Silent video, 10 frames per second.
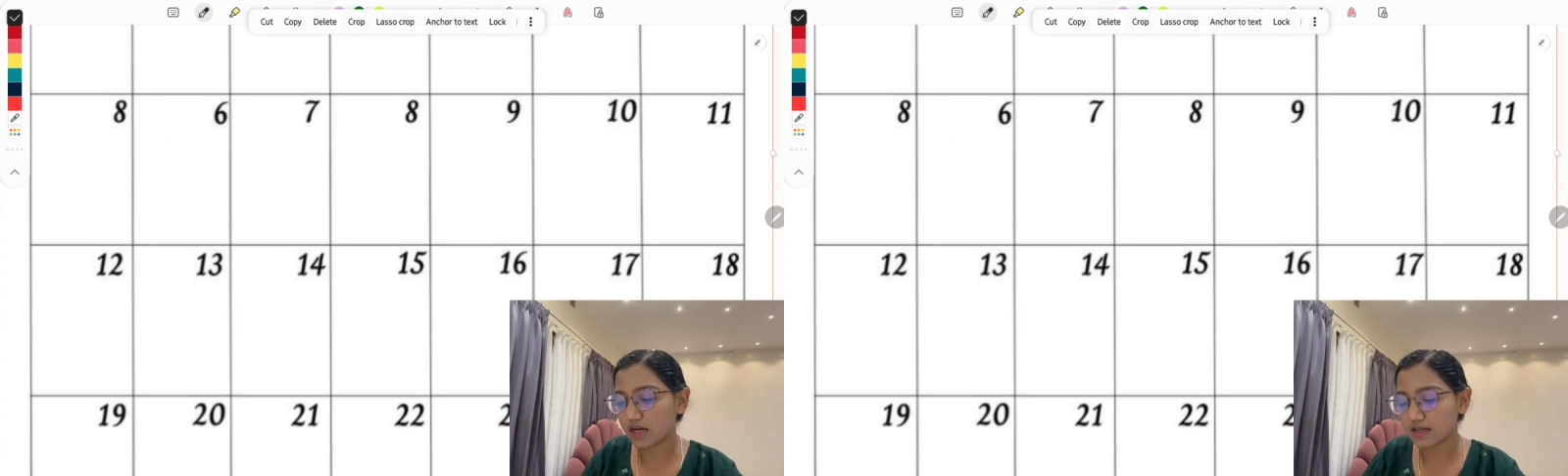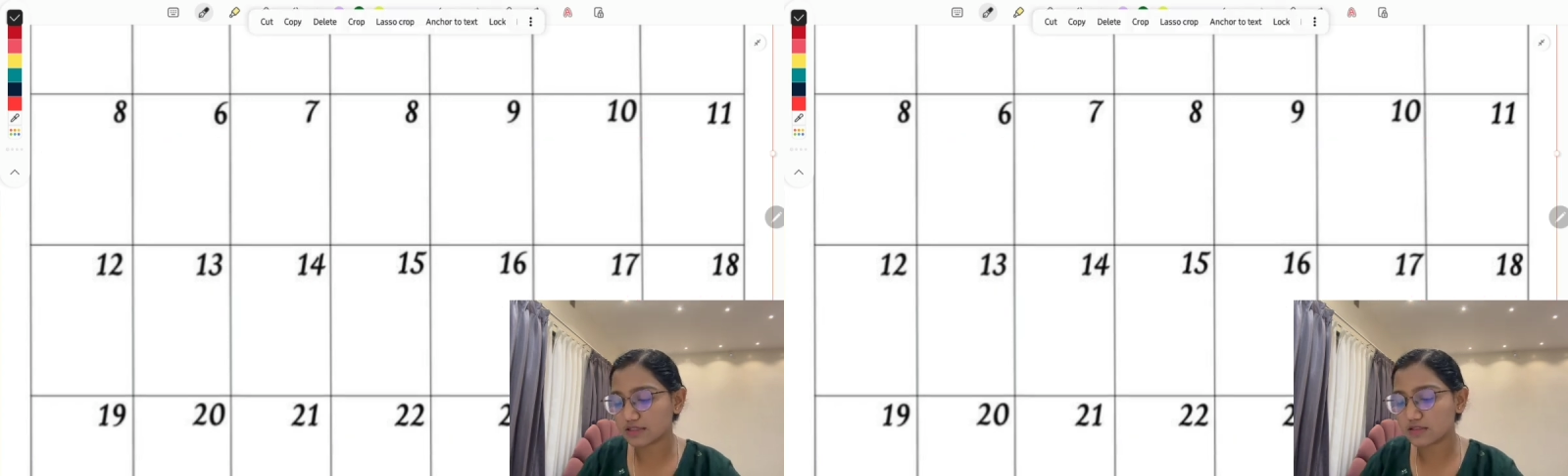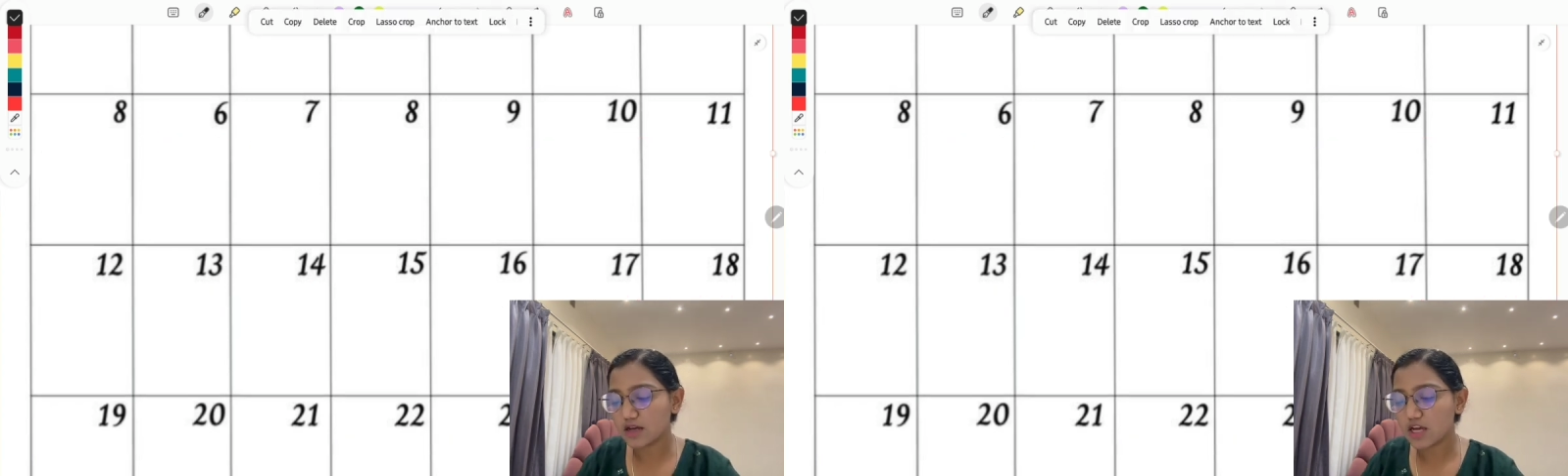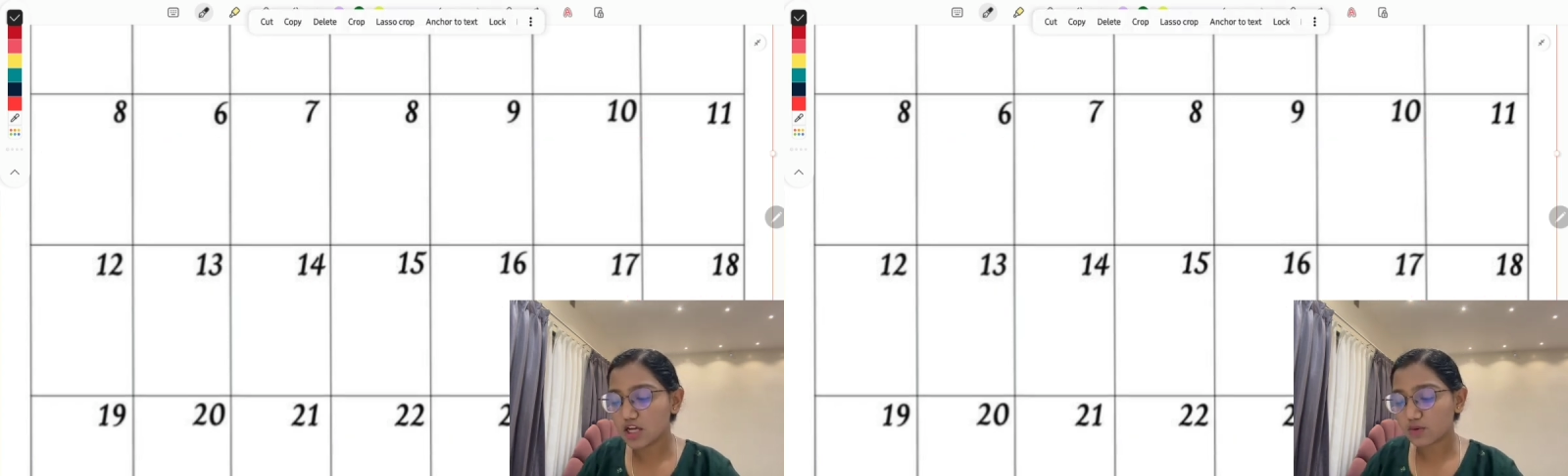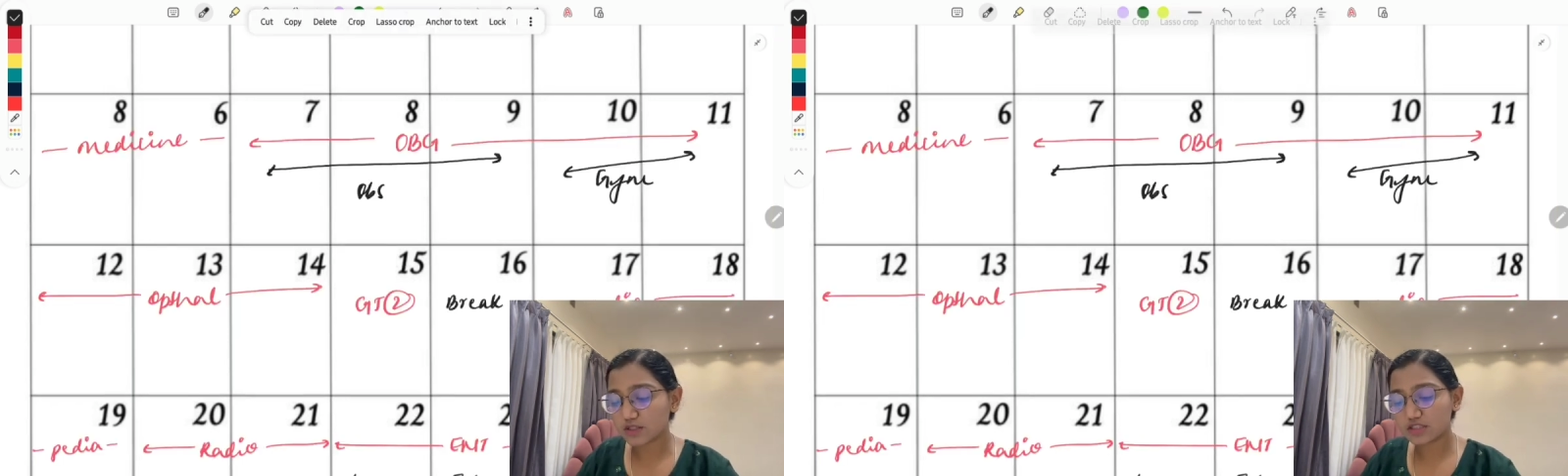asked.
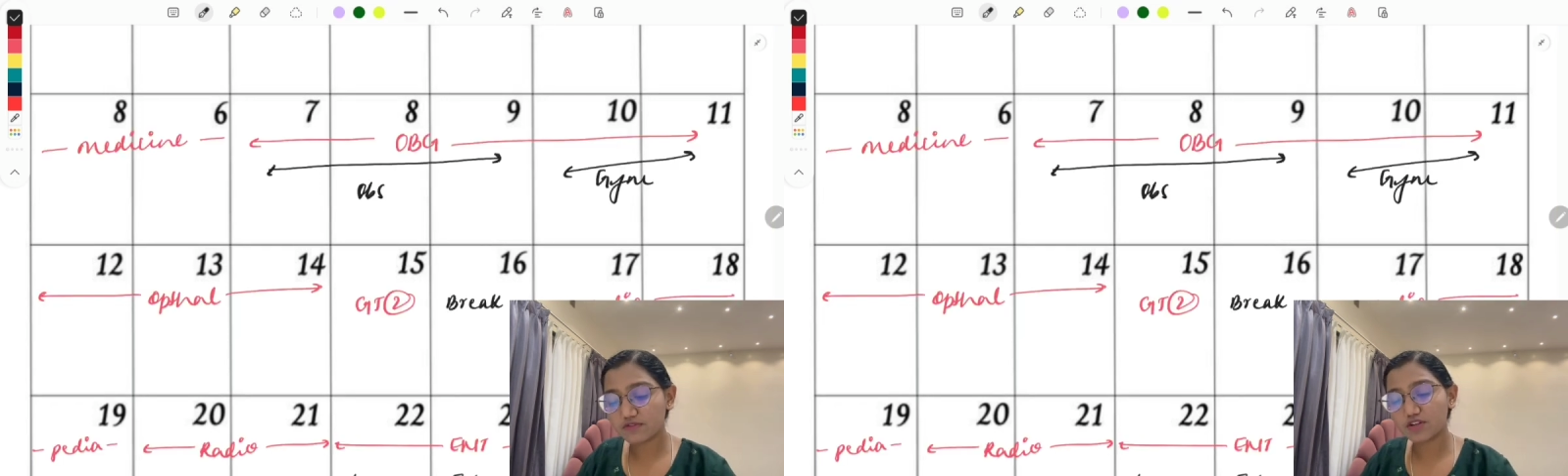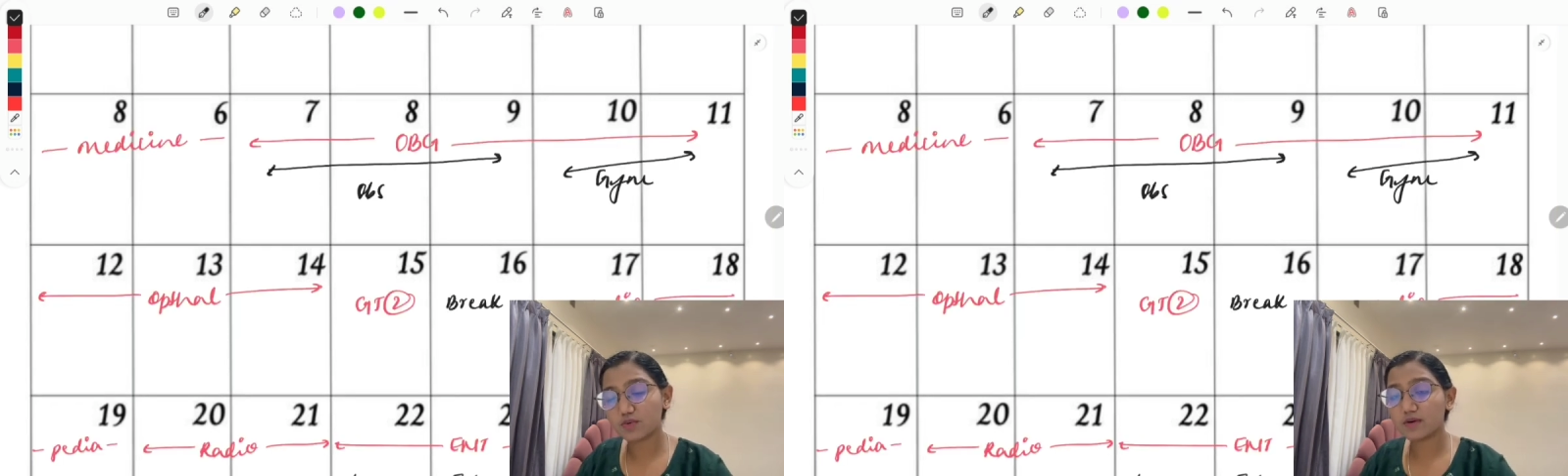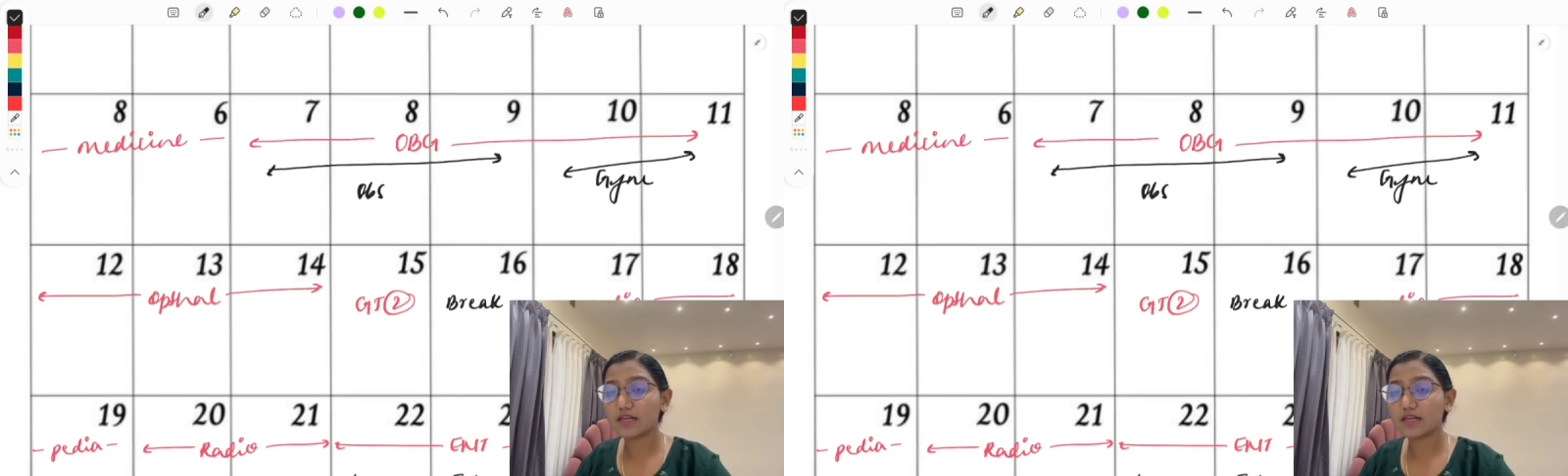Questions are frequently